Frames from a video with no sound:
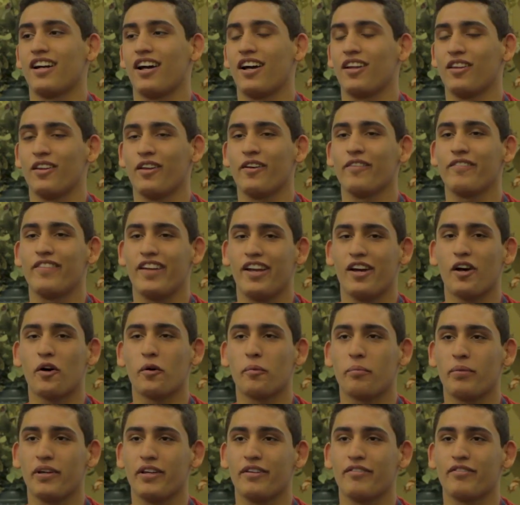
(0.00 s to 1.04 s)
I love that
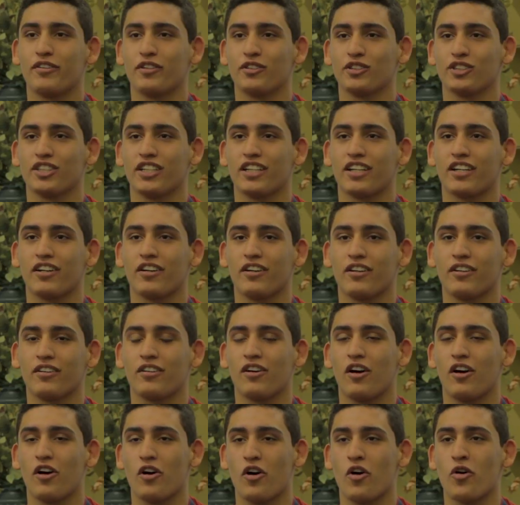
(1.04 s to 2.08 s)
LP feels like a,
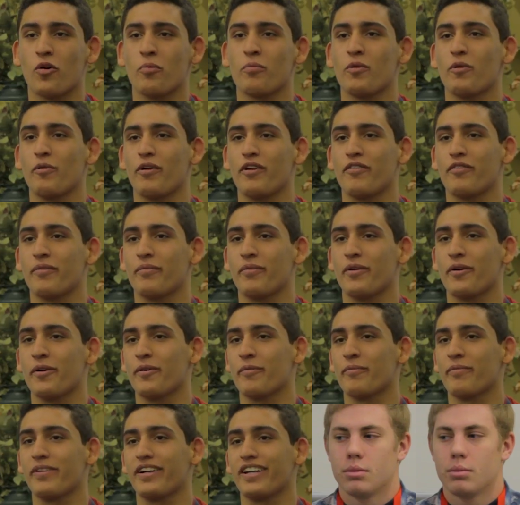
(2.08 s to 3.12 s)
a home away from
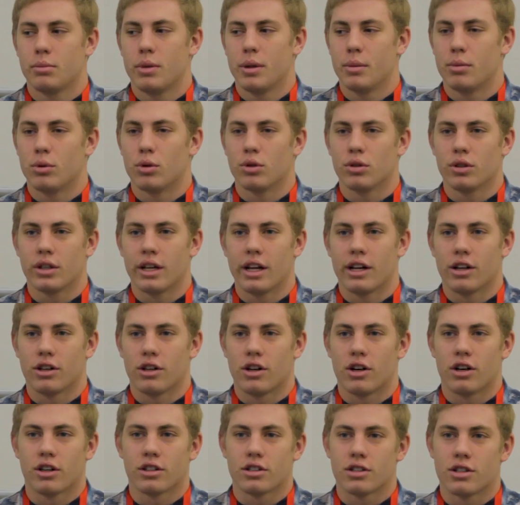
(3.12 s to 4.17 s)
home. People get
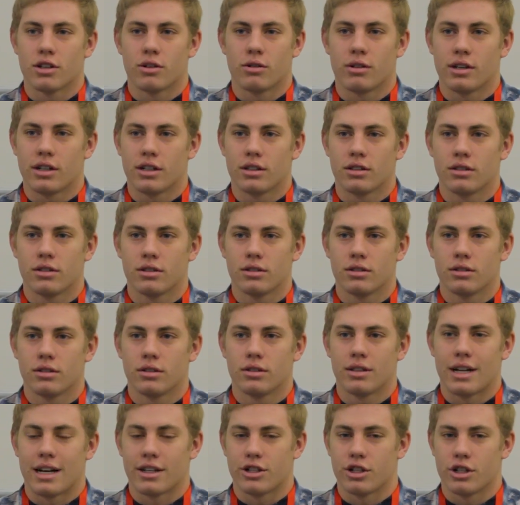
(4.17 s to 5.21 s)
along so well
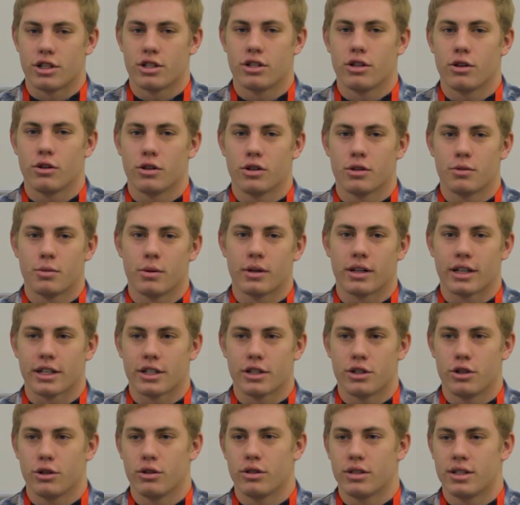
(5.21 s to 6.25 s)
not just students, but like
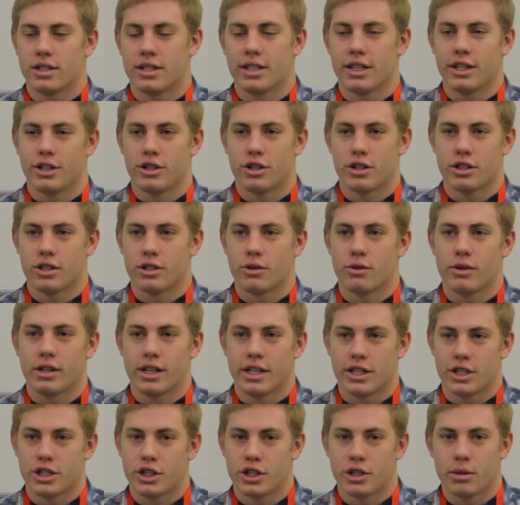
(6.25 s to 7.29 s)
students, teachers, the
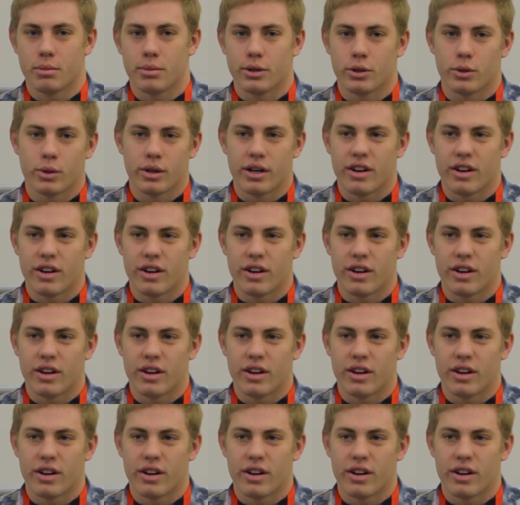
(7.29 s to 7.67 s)
relationship between